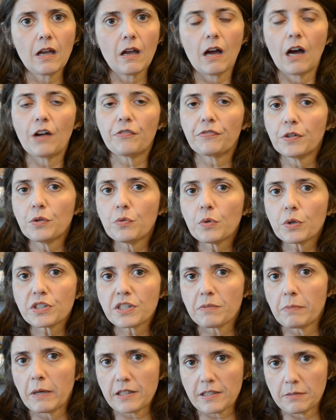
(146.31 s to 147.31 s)
A few words
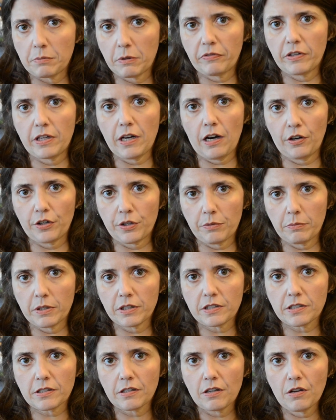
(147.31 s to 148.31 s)
about some of the
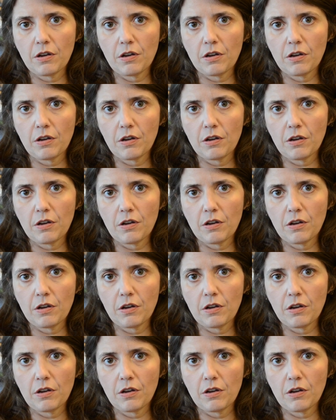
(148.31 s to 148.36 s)
arguments.